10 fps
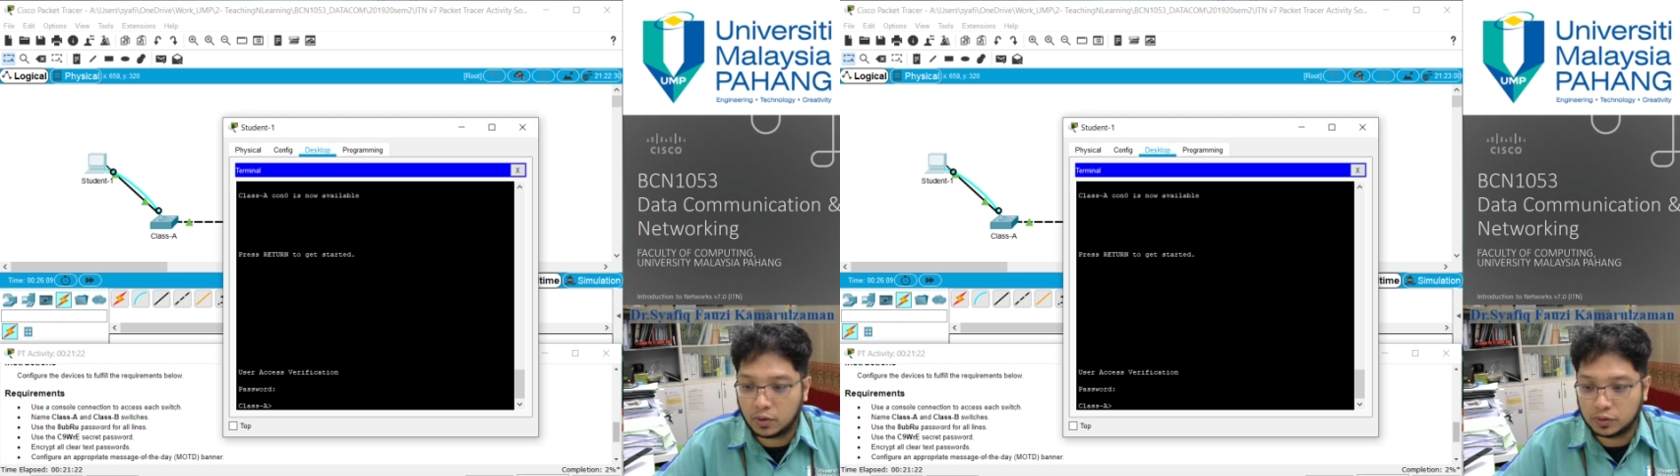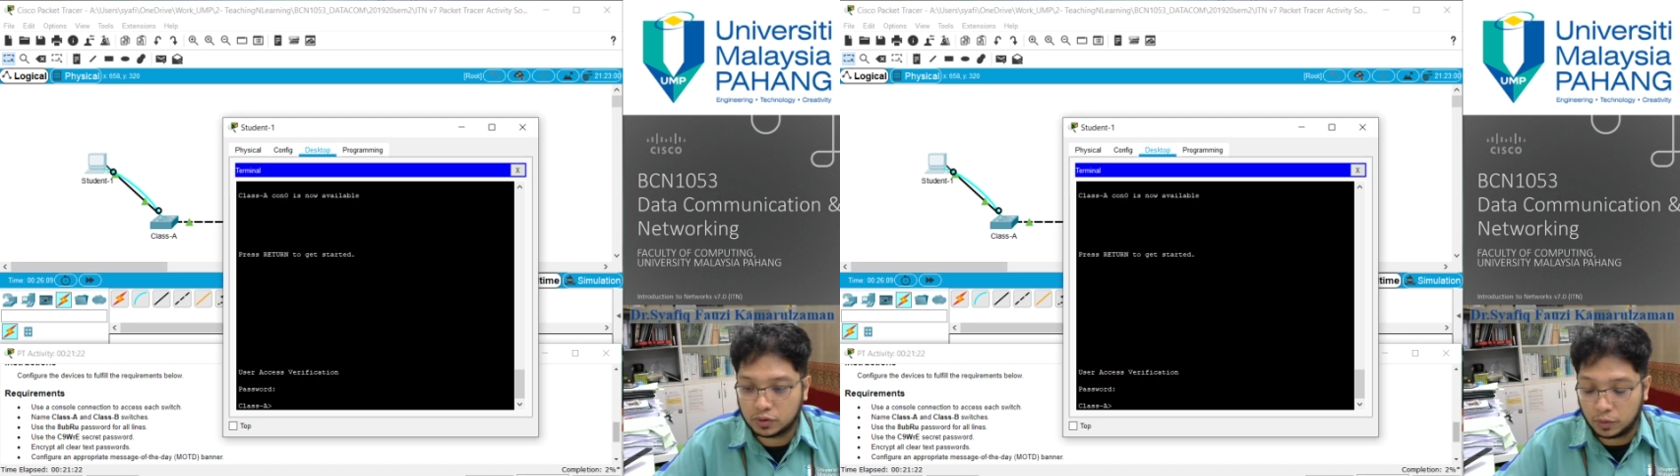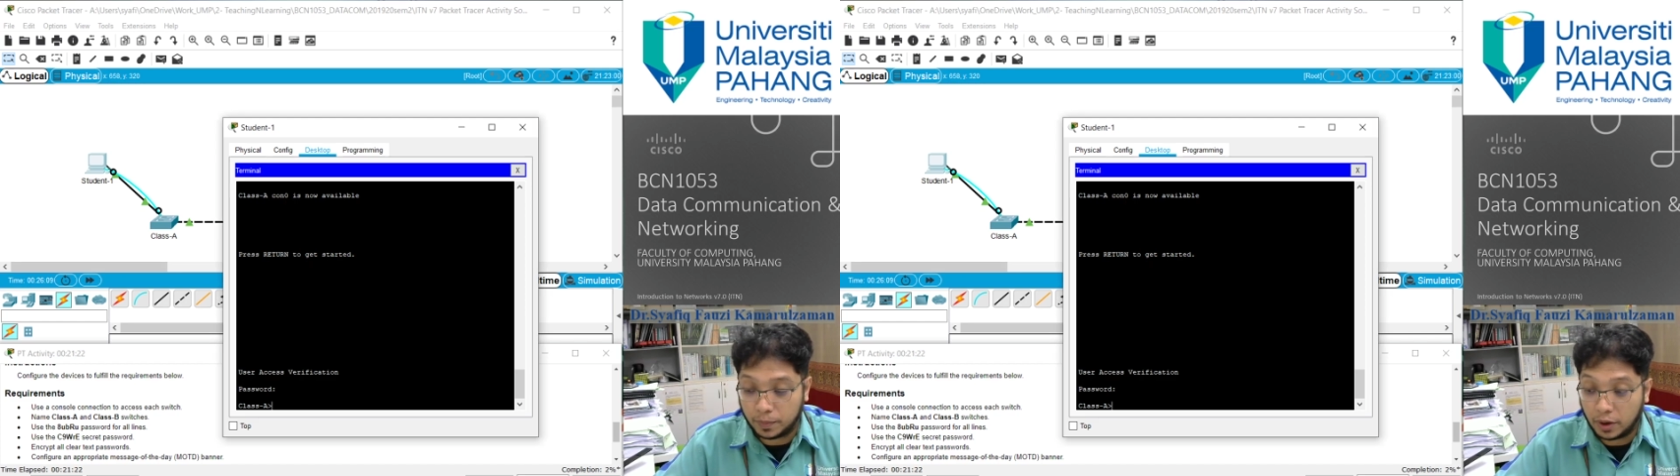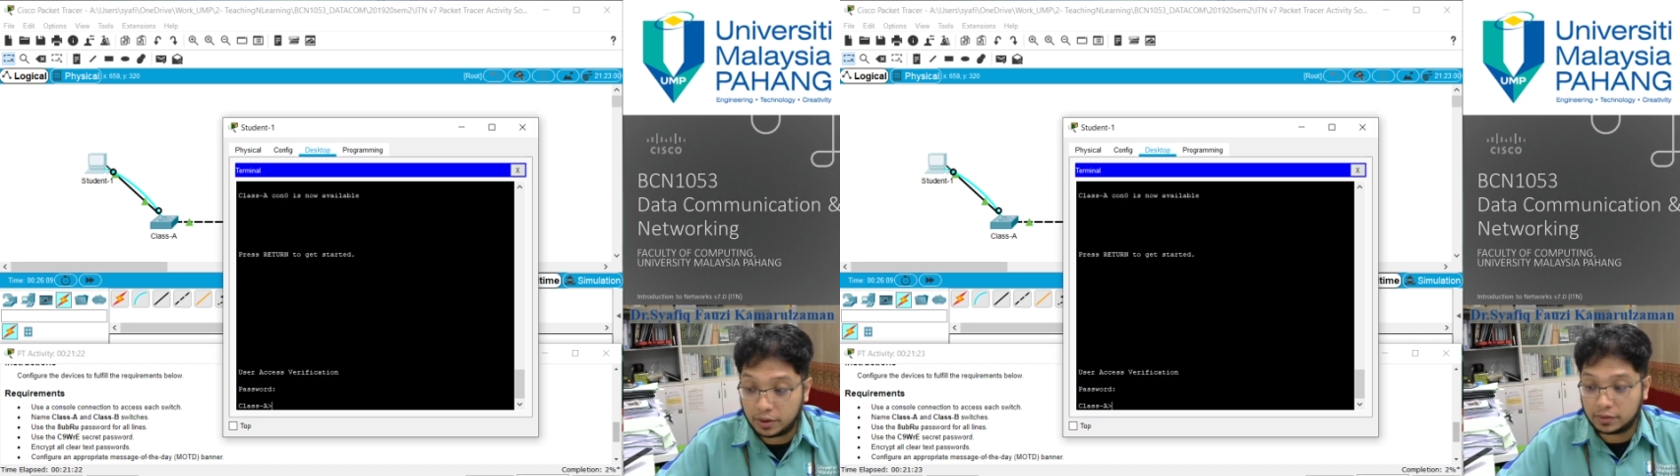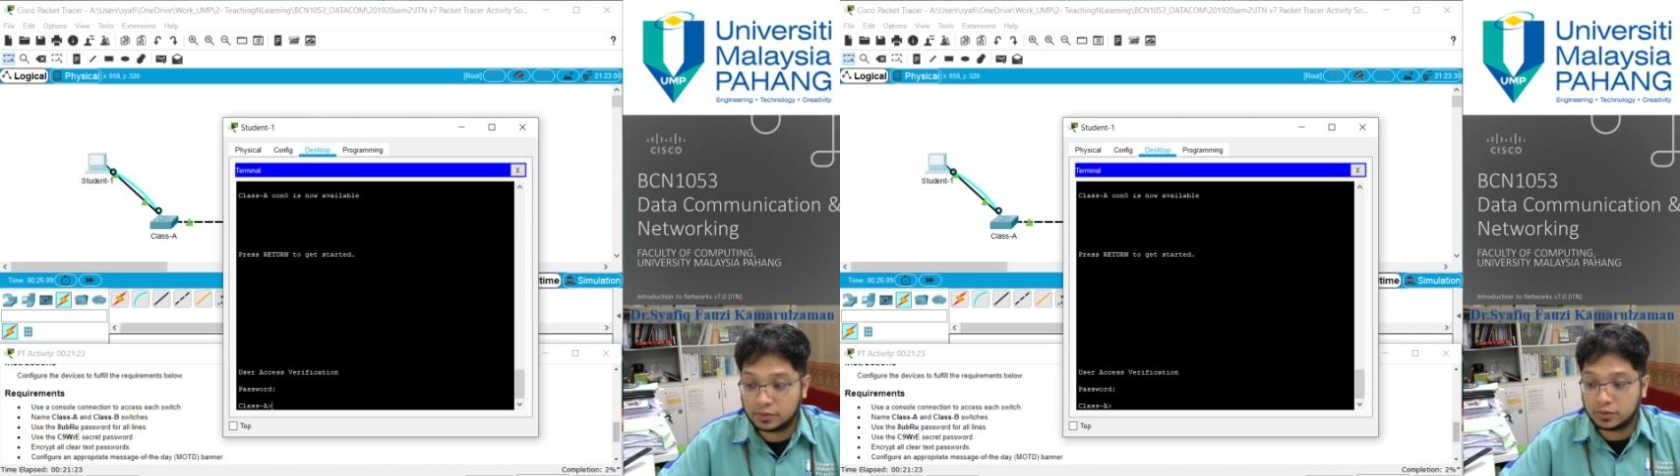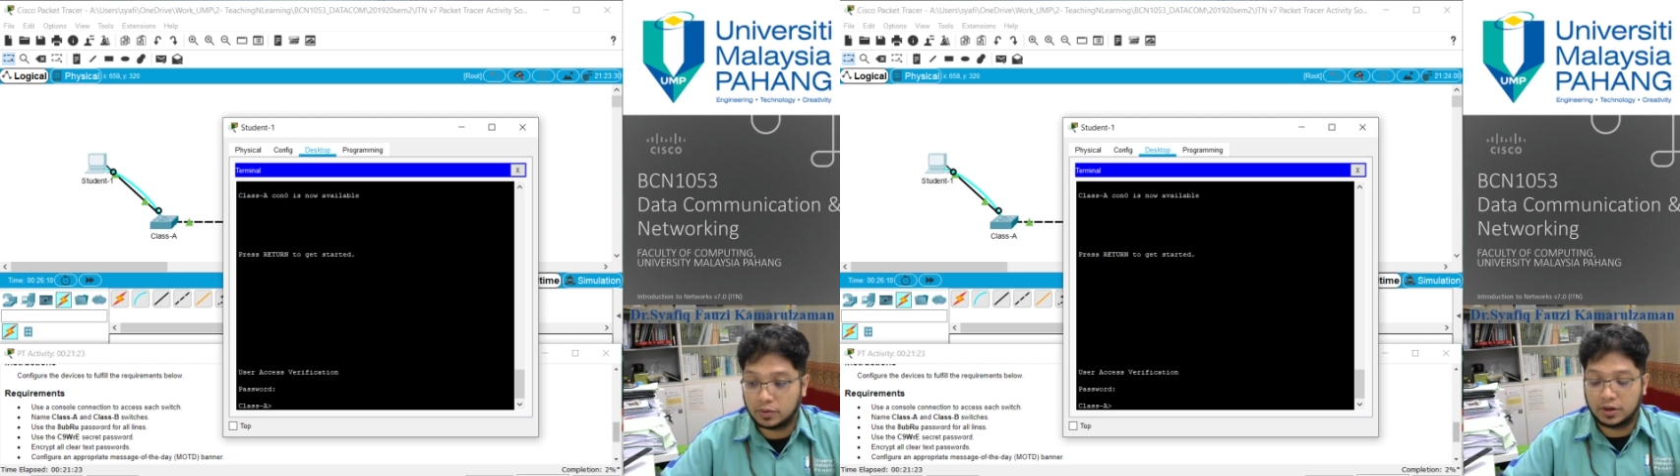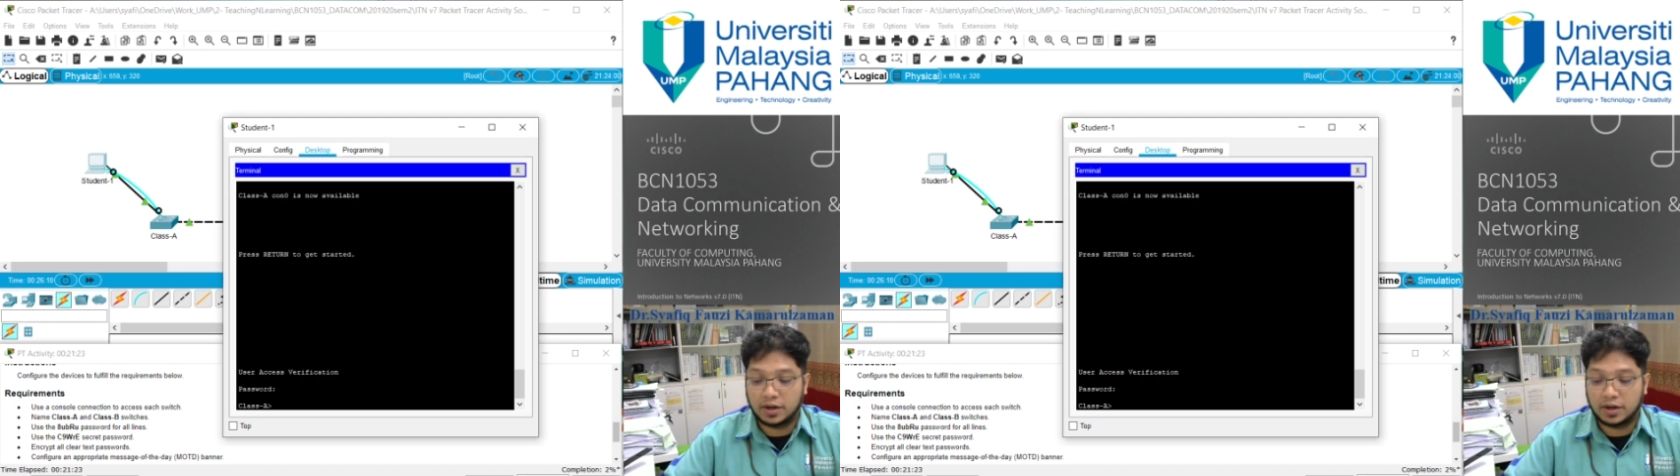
console port. So the